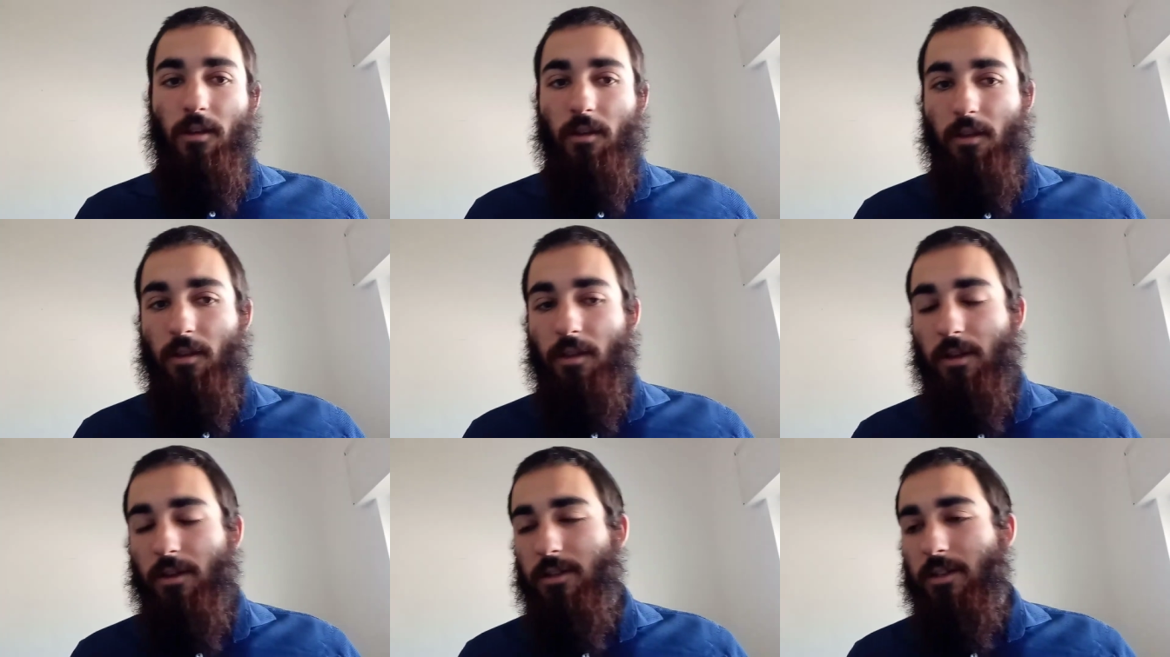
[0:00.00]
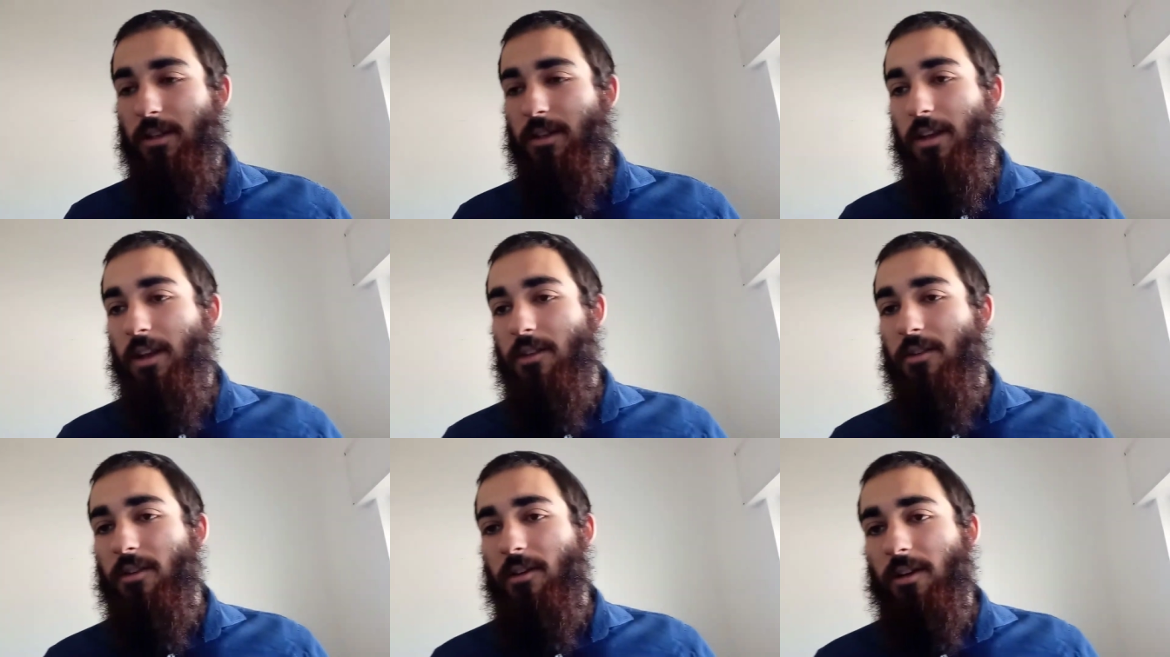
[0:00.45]
There's
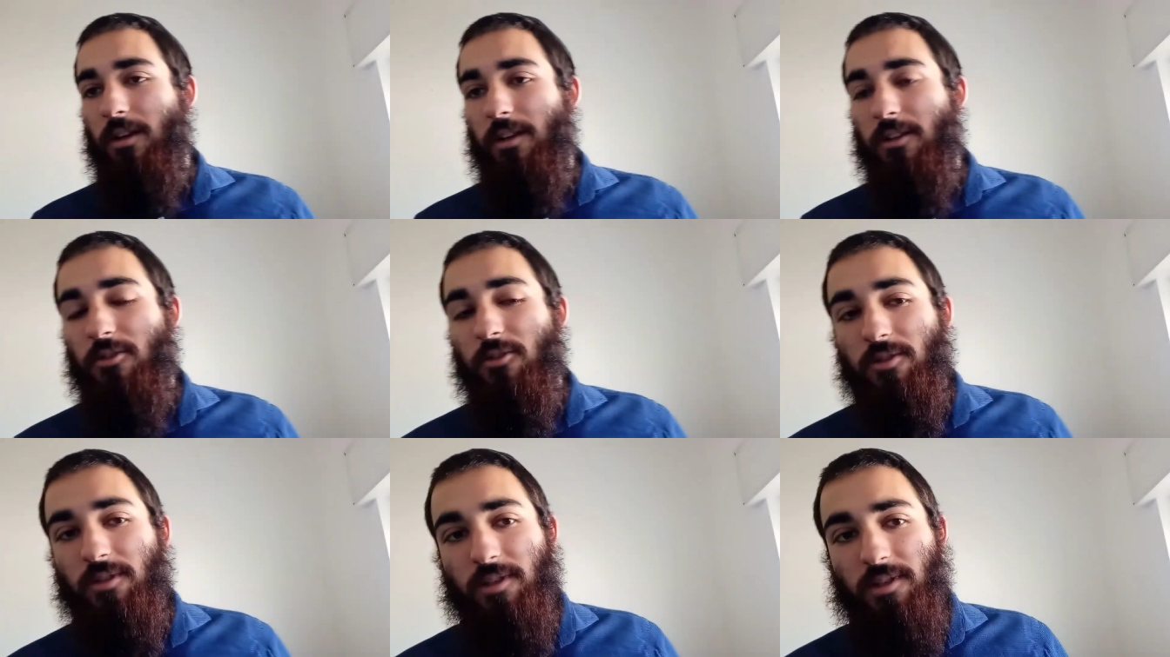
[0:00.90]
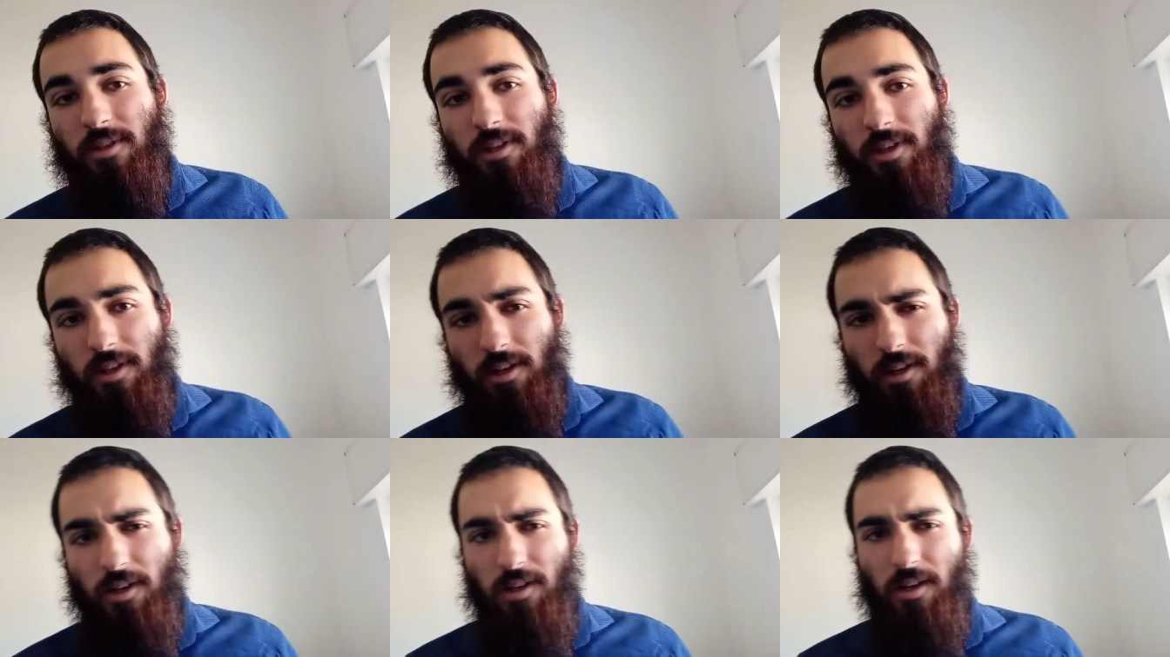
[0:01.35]
another
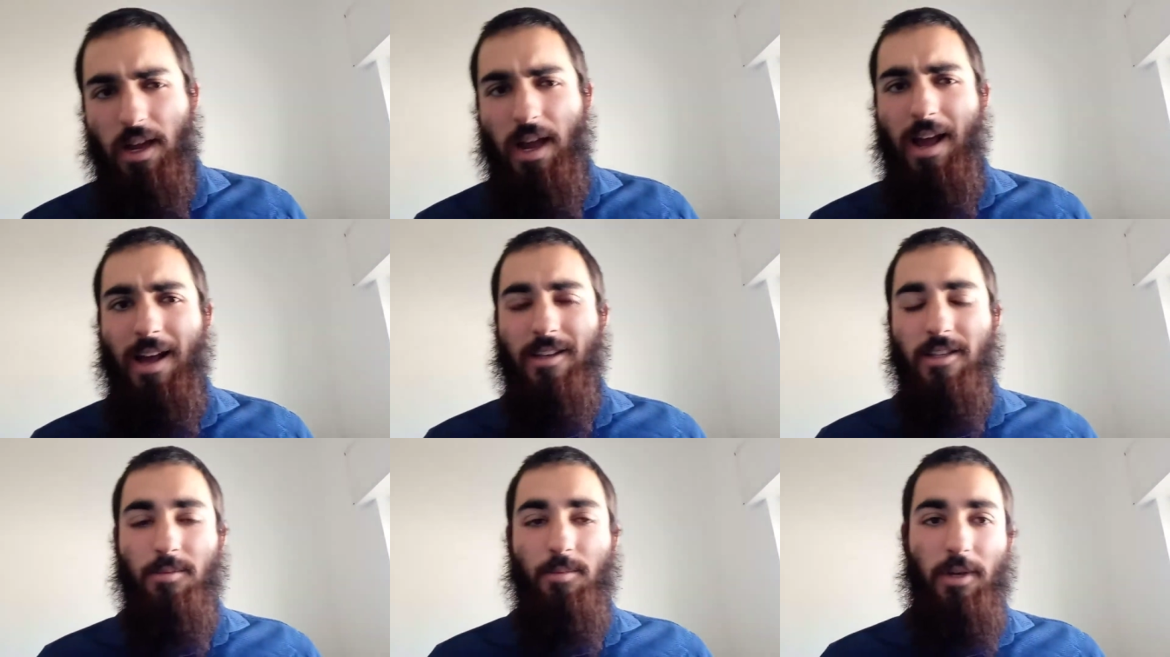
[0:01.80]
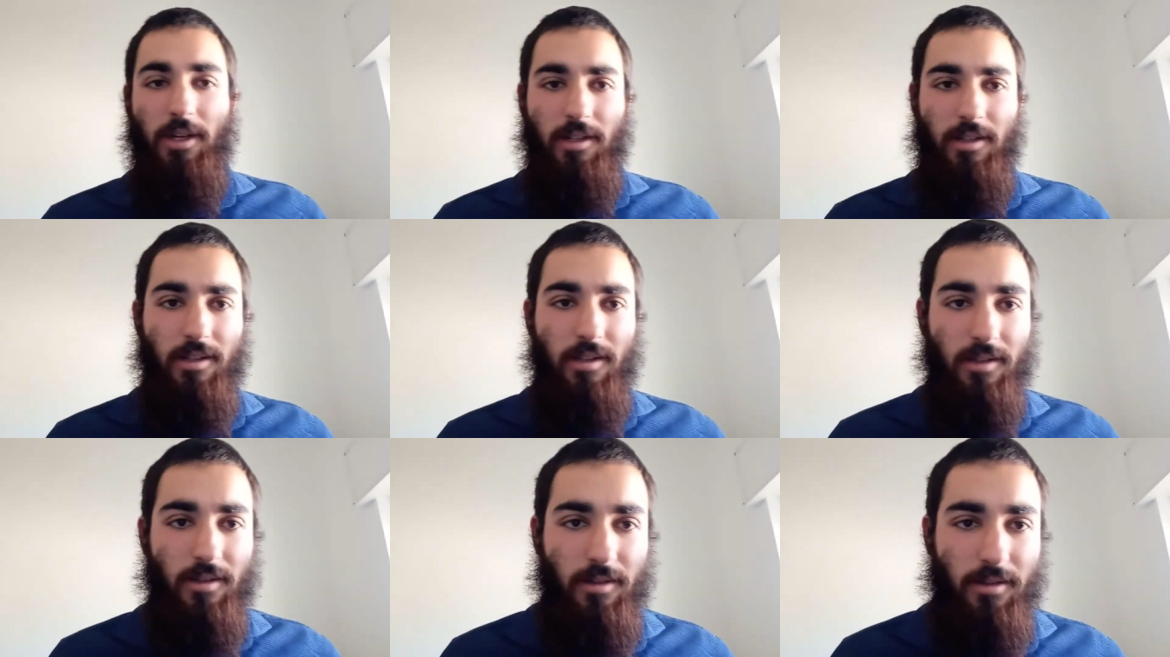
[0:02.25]
interesting
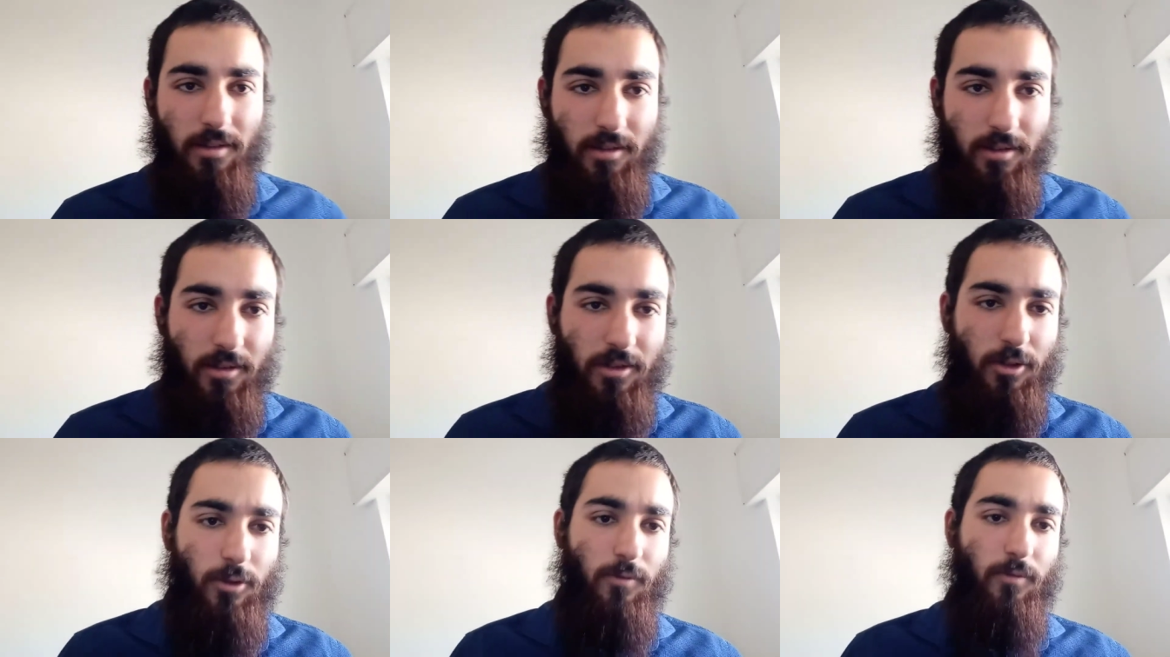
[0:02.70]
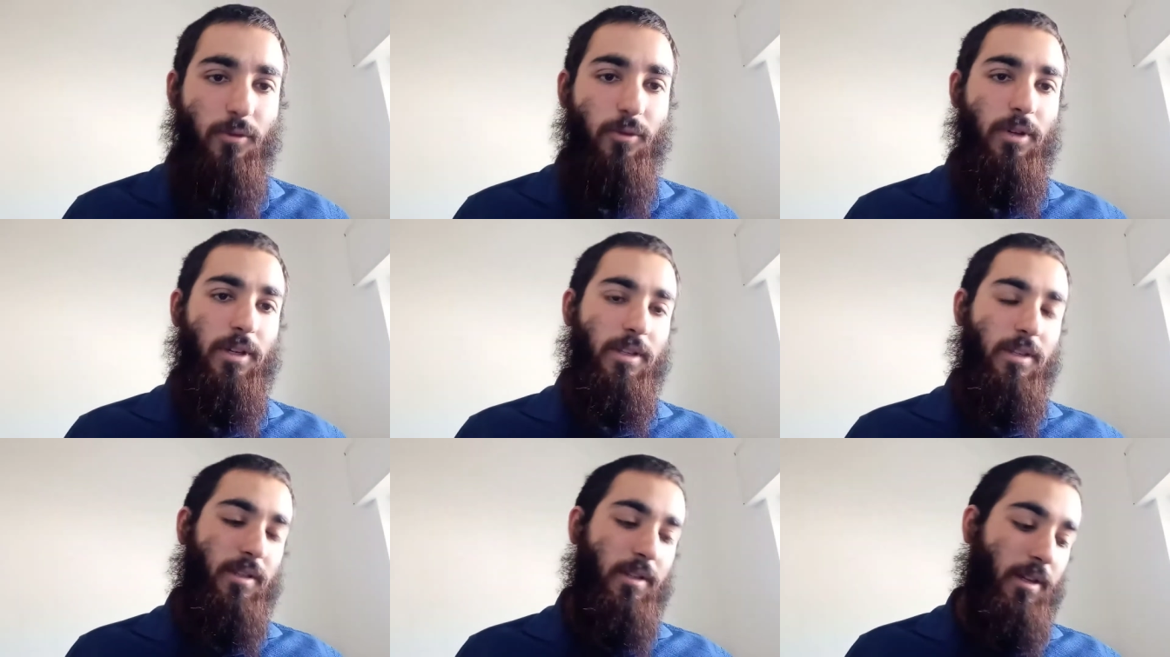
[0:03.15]
aspect to
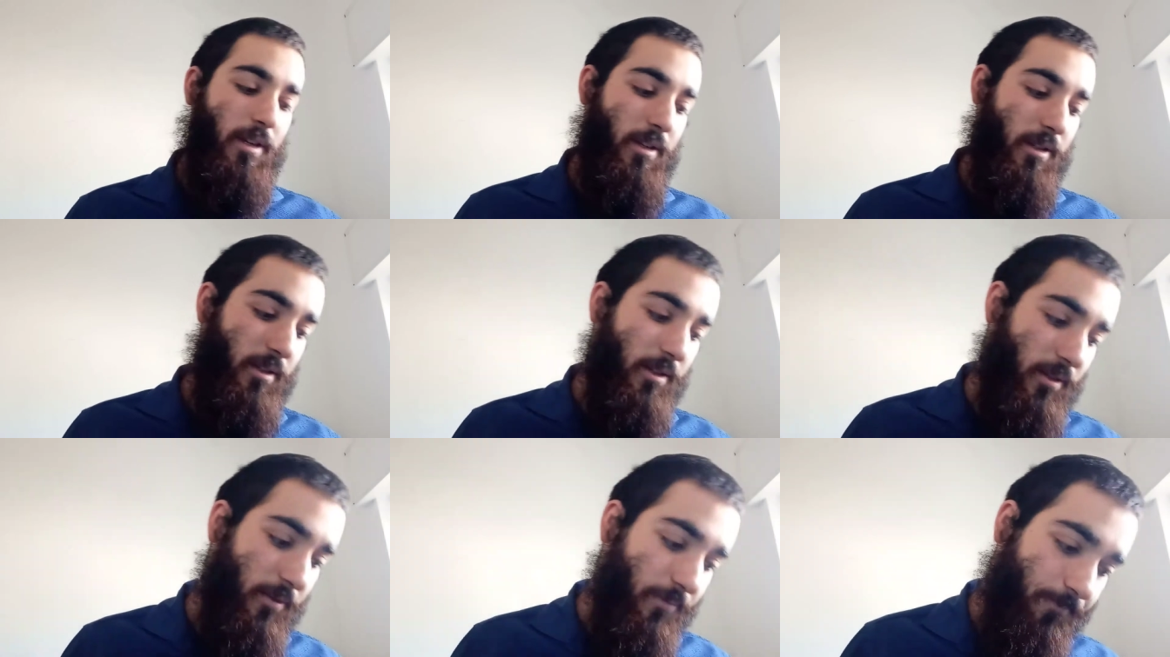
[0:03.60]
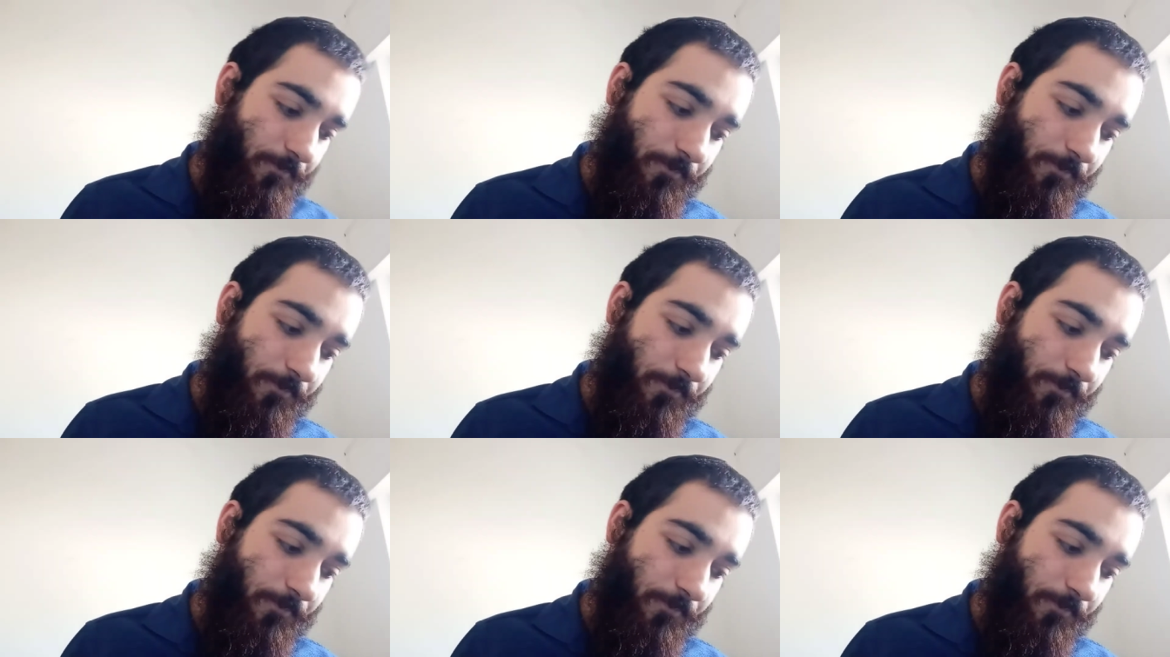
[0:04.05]
Shavuot that is